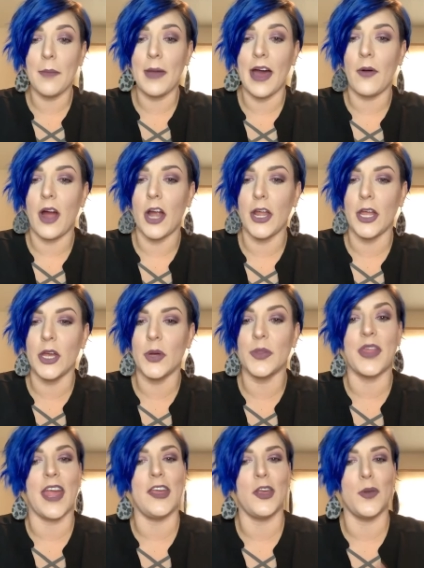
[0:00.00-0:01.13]
How are you?
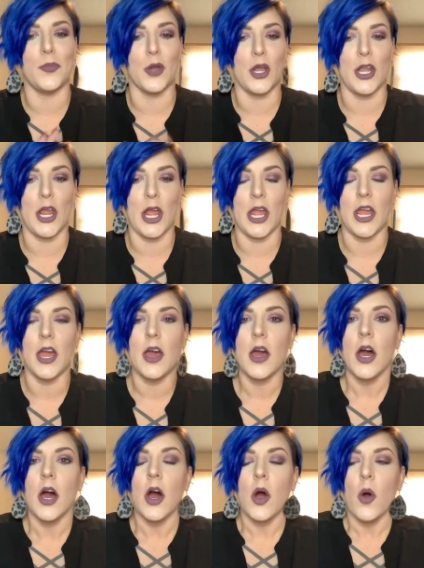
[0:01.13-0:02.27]
Thank you, Brittany
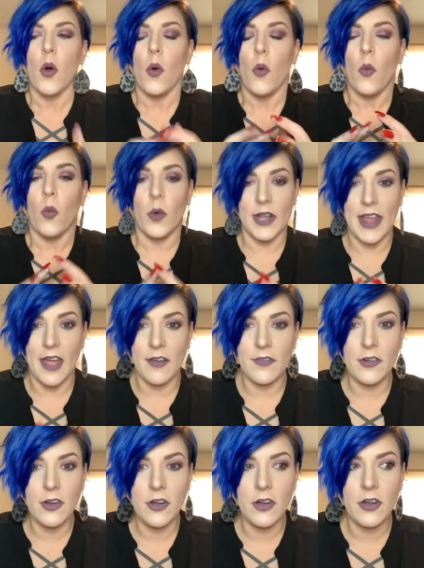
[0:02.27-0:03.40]
whenever
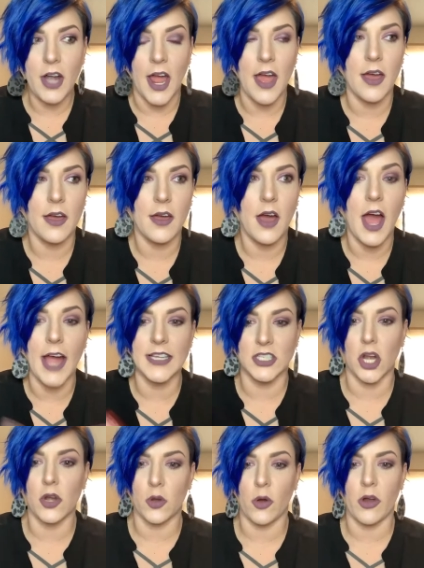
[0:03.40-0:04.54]
I
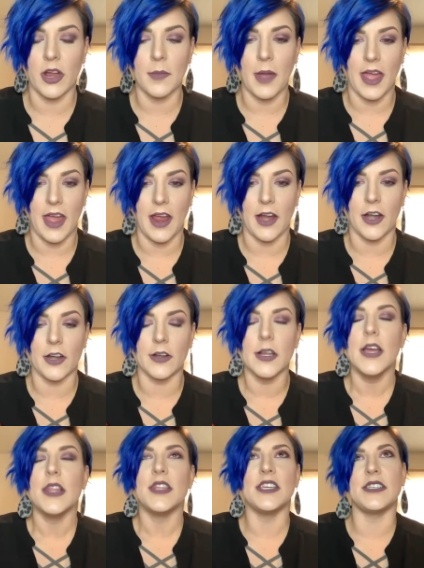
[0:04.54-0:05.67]
start growing my hair,
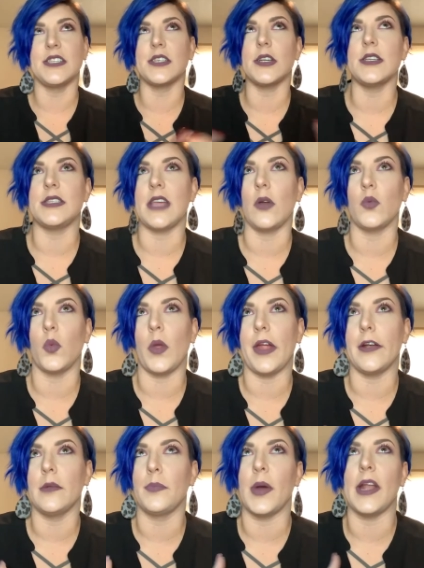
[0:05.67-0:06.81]
this is gonna sound
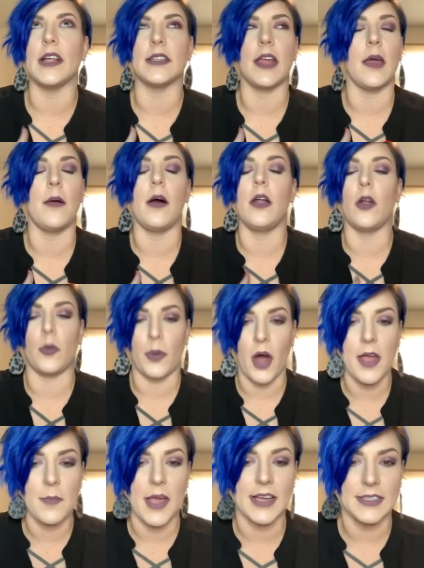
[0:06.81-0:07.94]
weird, but it, it, it'll
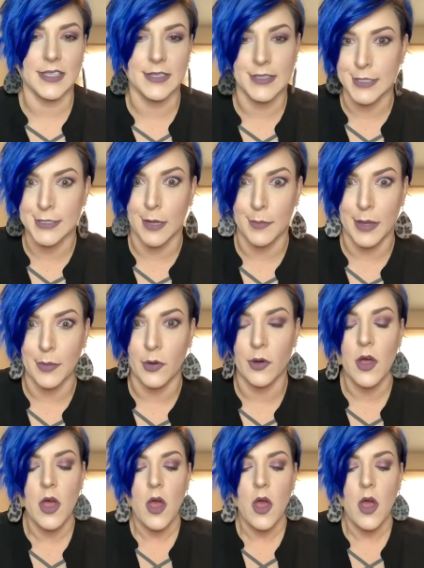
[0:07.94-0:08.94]
probably make sense to some people.